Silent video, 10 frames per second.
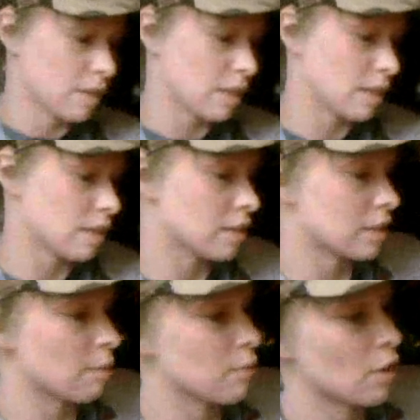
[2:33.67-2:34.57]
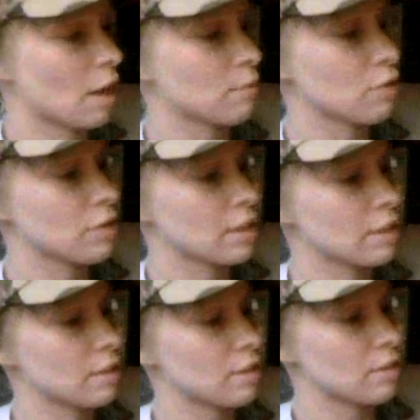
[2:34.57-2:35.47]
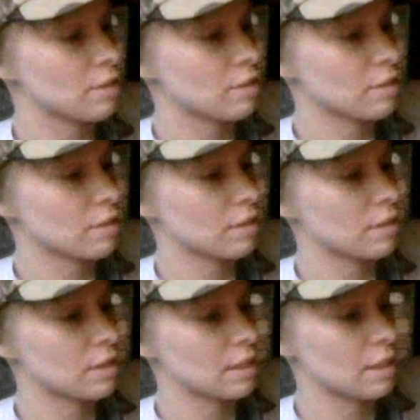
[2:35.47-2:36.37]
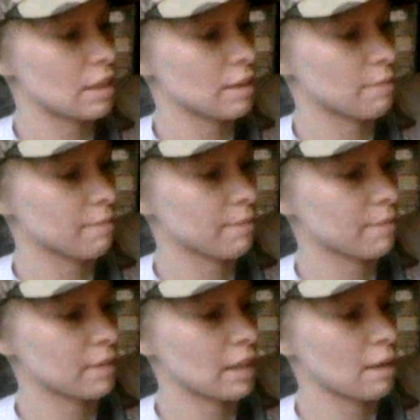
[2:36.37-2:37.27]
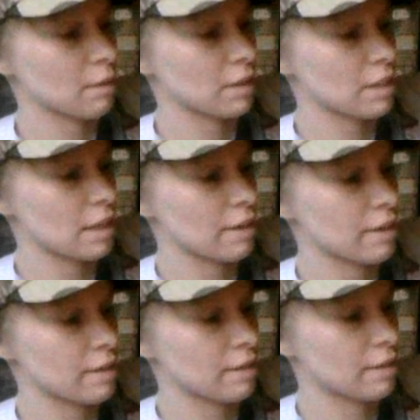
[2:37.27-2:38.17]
like, because I'm doing it. See there. Now I'm gonna tear it,